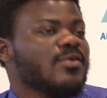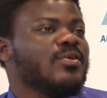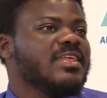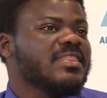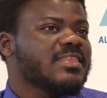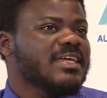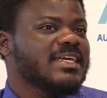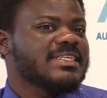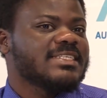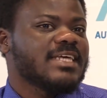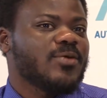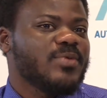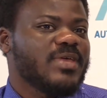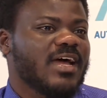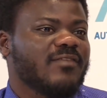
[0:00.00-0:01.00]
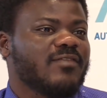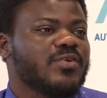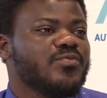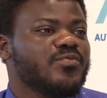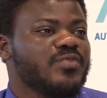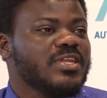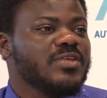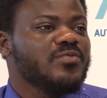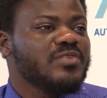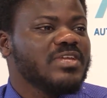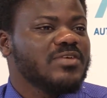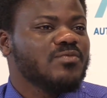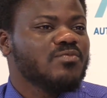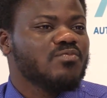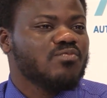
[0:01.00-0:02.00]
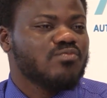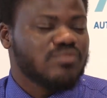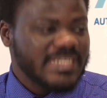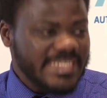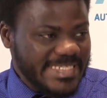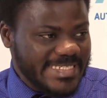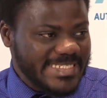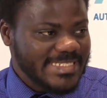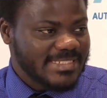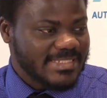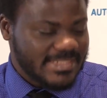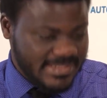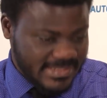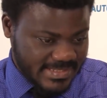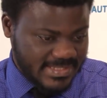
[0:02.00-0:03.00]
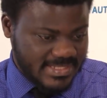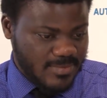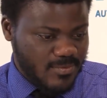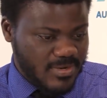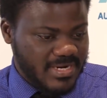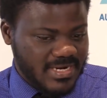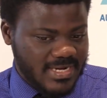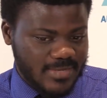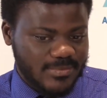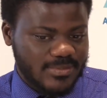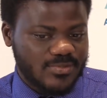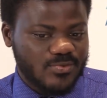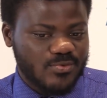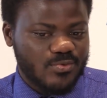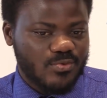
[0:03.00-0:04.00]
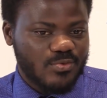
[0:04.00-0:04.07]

The only thing is that we have a really really weak system when it comes to